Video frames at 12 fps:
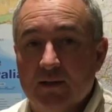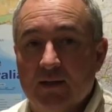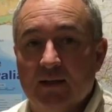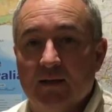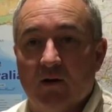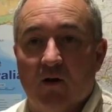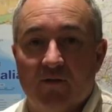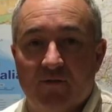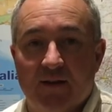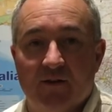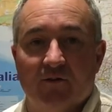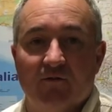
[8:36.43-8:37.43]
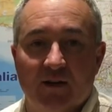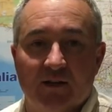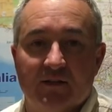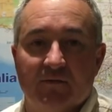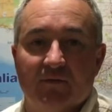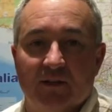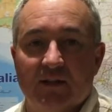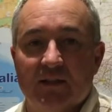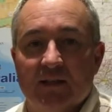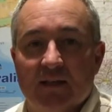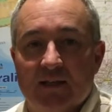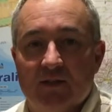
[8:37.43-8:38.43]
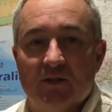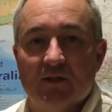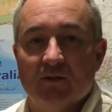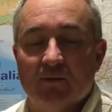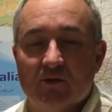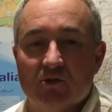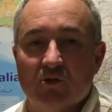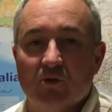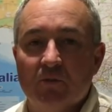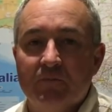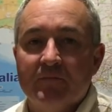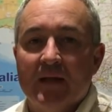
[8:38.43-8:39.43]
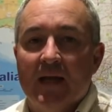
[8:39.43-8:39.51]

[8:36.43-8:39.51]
I found it relatively easy to install,